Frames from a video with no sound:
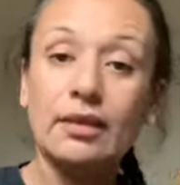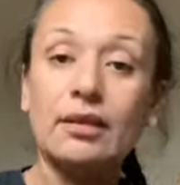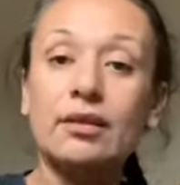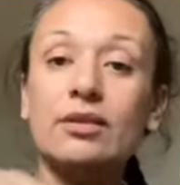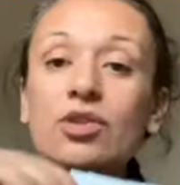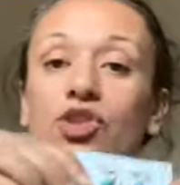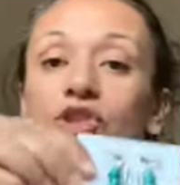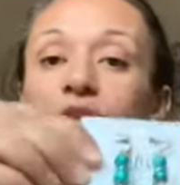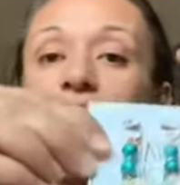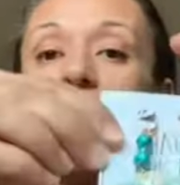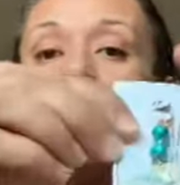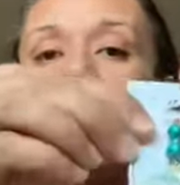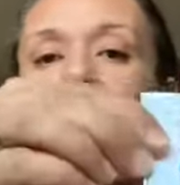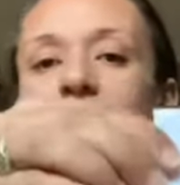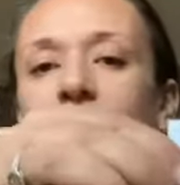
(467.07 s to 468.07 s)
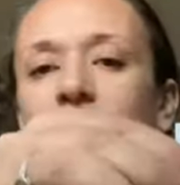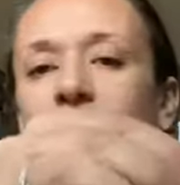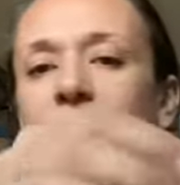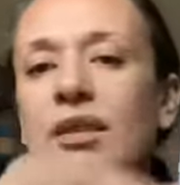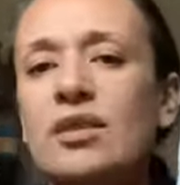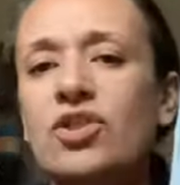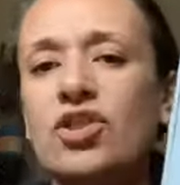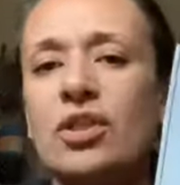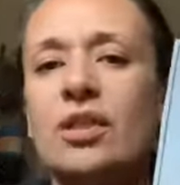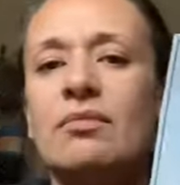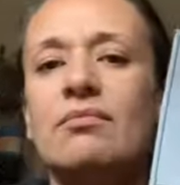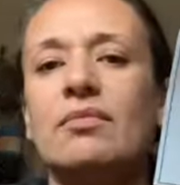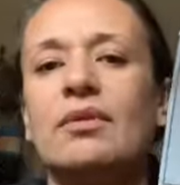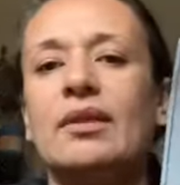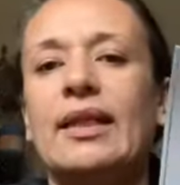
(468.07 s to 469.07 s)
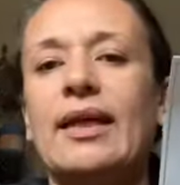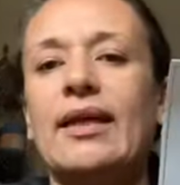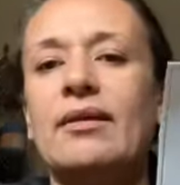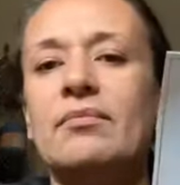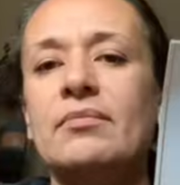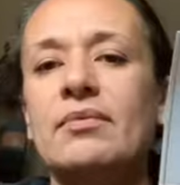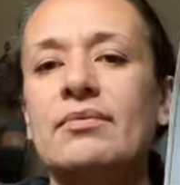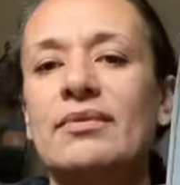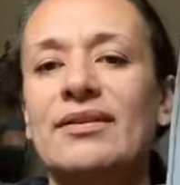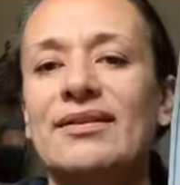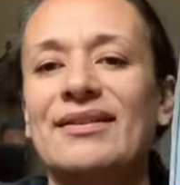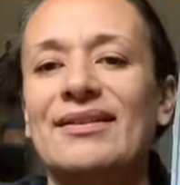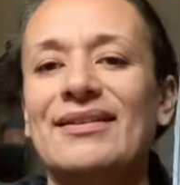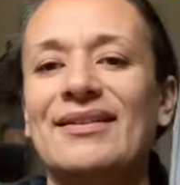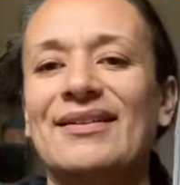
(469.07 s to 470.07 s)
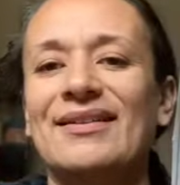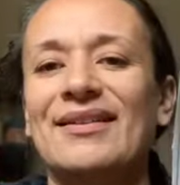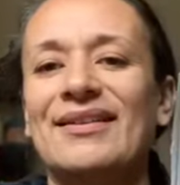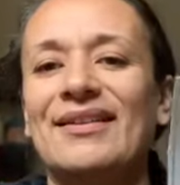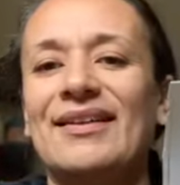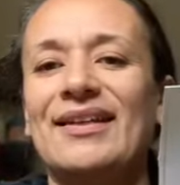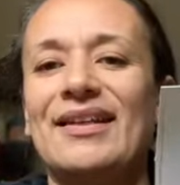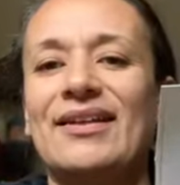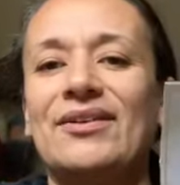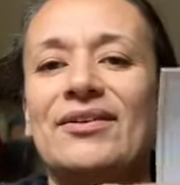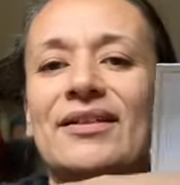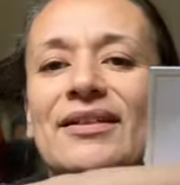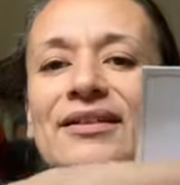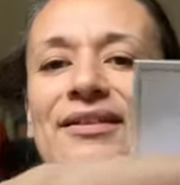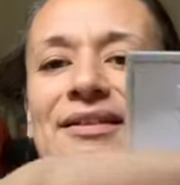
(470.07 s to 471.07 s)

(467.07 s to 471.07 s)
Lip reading: sheep, are these sheep? Lamb earrings.